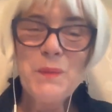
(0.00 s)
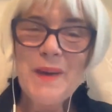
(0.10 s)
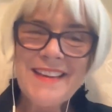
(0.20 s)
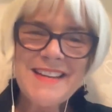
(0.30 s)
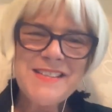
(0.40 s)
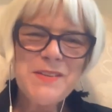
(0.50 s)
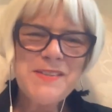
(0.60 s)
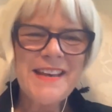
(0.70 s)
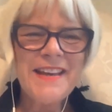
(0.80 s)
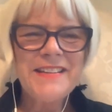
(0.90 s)
Well, as you
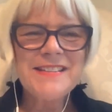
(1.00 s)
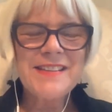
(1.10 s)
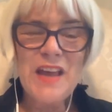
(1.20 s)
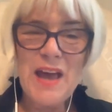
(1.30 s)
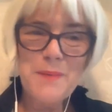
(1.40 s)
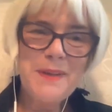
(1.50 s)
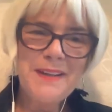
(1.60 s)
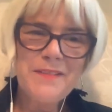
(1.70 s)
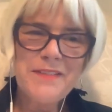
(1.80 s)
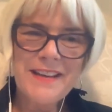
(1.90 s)
said, it's the
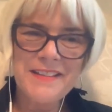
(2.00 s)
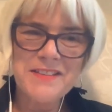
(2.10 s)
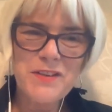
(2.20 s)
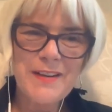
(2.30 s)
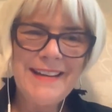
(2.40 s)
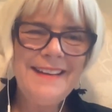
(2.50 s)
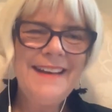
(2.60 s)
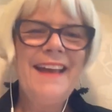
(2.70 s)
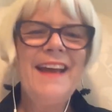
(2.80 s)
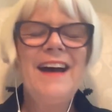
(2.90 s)
capital of the country.
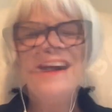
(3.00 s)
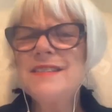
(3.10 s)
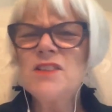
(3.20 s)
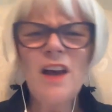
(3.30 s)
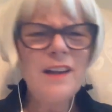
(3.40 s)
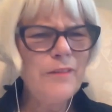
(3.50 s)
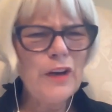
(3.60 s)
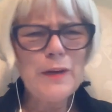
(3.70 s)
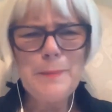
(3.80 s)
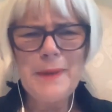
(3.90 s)
It's not a
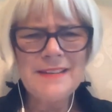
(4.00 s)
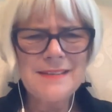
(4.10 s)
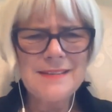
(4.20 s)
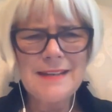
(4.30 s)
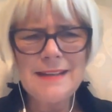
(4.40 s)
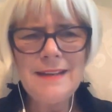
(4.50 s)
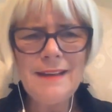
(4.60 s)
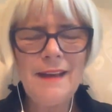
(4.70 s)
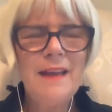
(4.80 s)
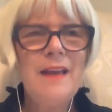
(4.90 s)
very big
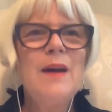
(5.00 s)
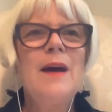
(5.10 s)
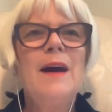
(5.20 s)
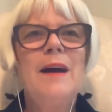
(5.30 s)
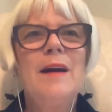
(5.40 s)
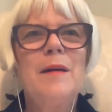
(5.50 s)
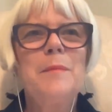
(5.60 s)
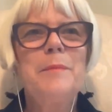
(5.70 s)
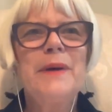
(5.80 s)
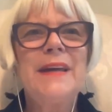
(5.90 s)
city,
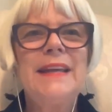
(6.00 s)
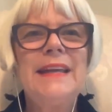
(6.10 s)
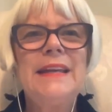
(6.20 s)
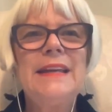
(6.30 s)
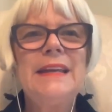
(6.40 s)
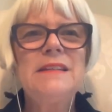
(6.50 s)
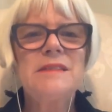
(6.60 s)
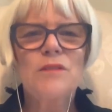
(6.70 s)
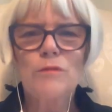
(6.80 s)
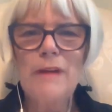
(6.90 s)
but it
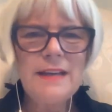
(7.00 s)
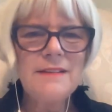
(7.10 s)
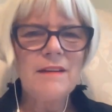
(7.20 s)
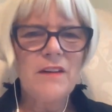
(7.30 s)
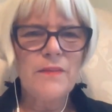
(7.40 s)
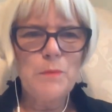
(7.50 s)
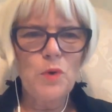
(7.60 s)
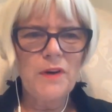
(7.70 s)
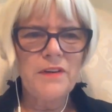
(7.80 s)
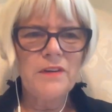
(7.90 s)
is right on the
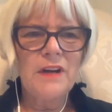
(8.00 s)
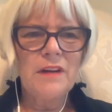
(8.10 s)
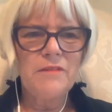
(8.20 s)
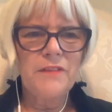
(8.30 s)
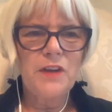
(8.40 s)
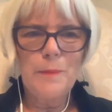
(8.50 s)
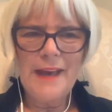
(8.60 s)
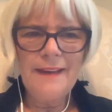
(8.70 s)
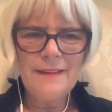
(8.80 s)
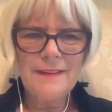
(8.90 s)
border of
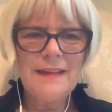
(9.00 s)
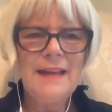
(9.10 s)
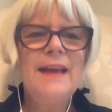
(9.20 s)
Quebec.